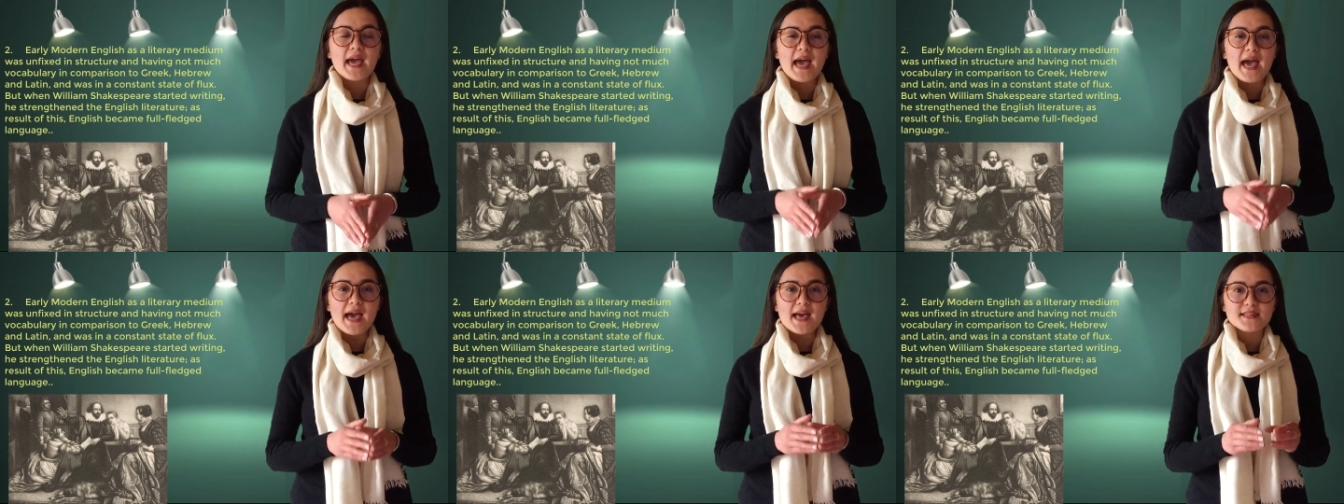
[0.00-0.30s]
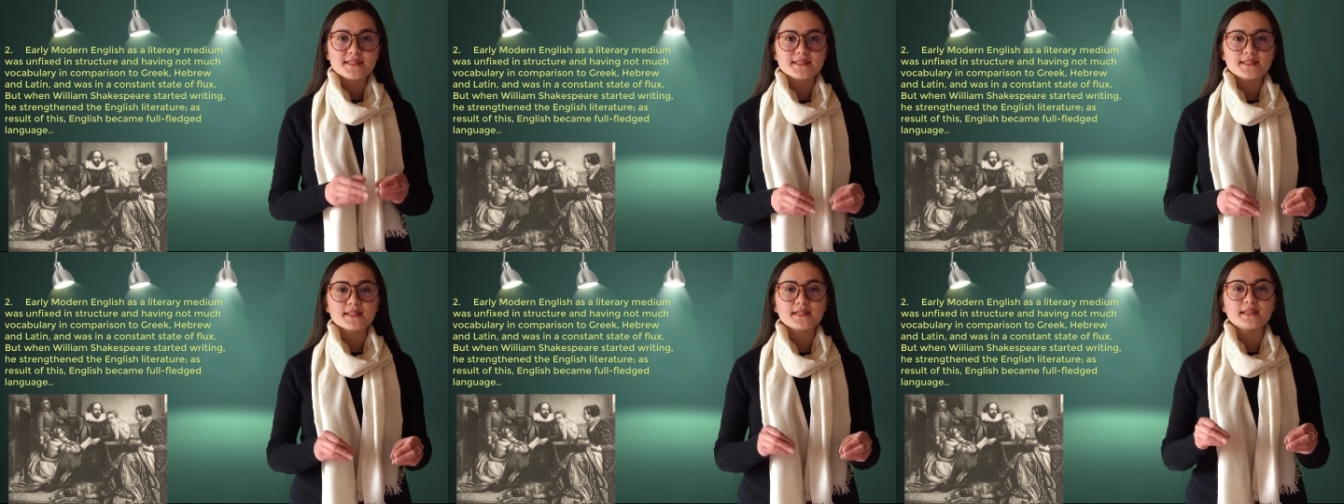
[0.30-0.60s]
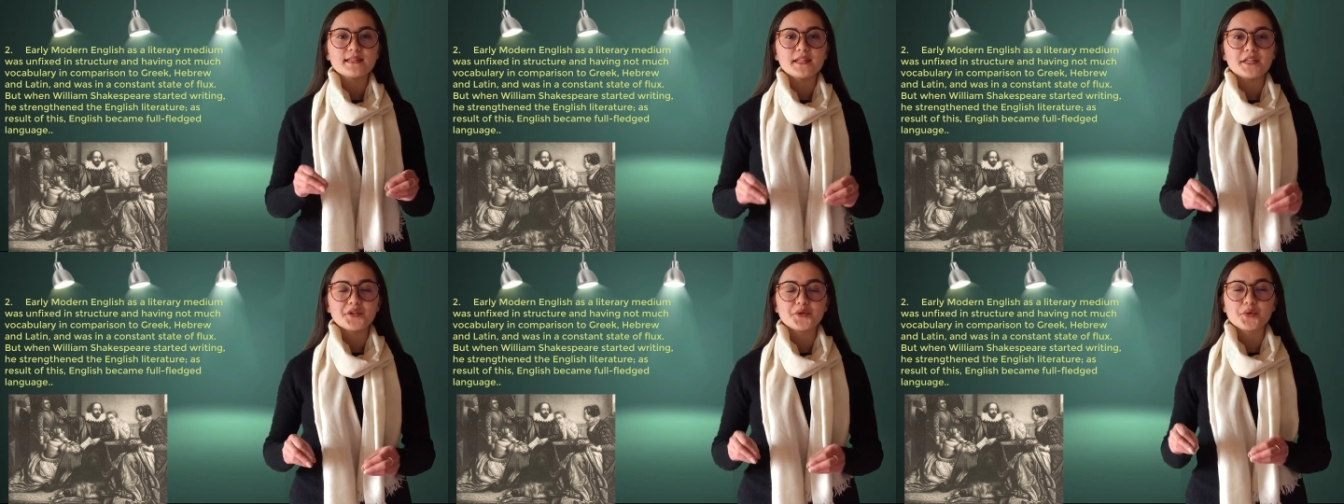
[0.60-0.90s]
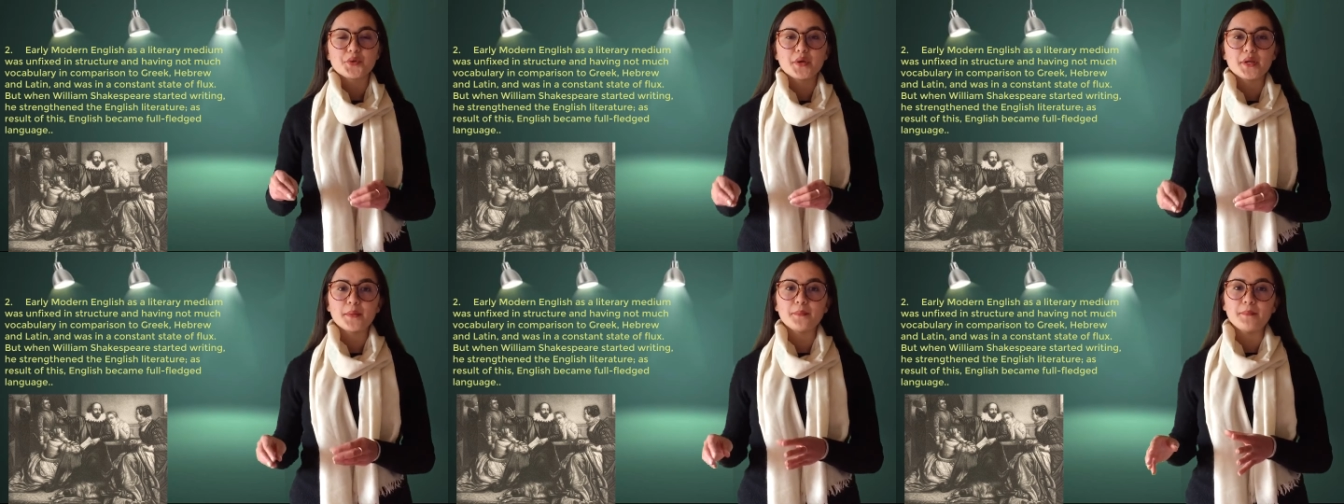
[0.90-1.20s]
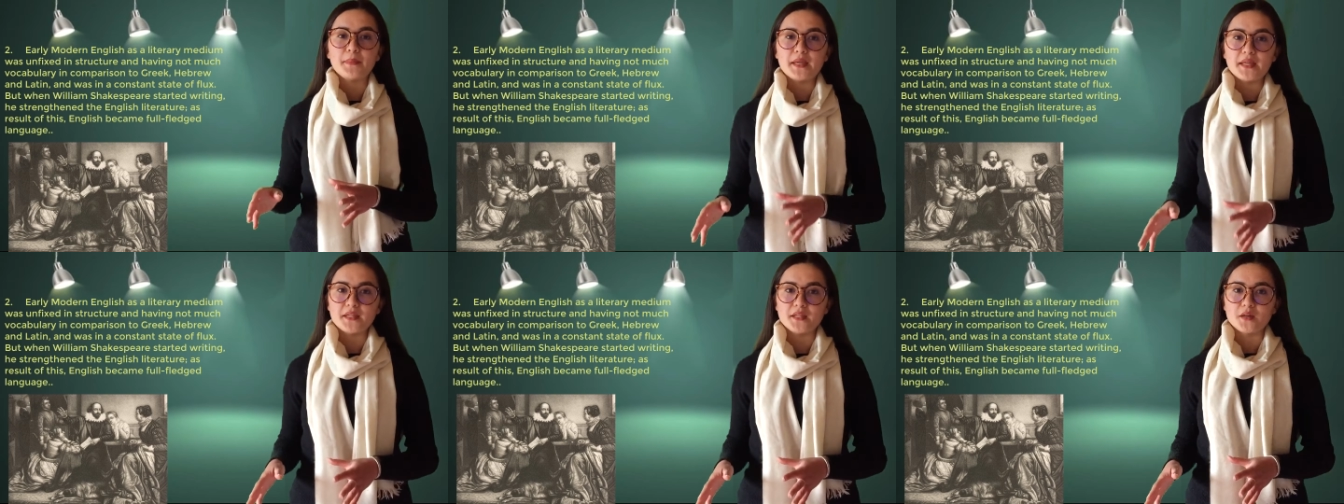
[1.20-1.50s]
as a literary
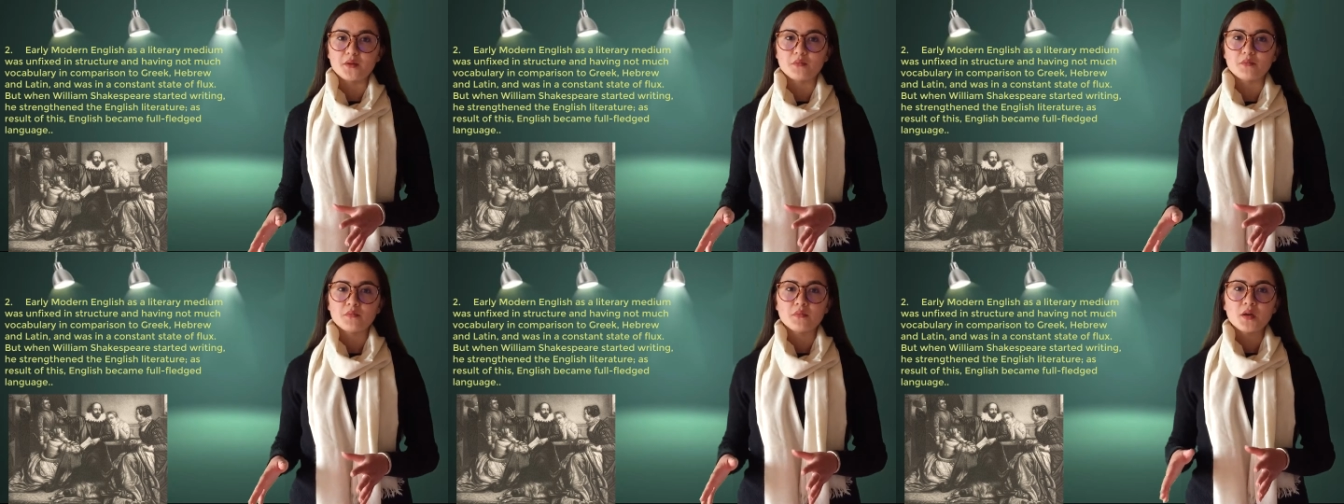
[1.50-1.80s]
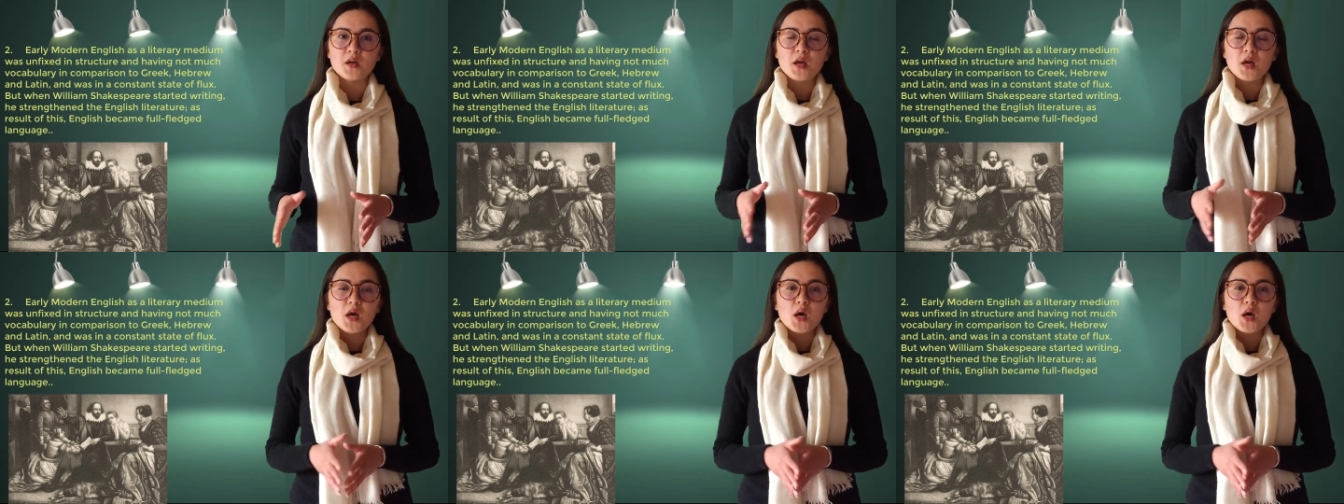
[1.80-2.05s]
medium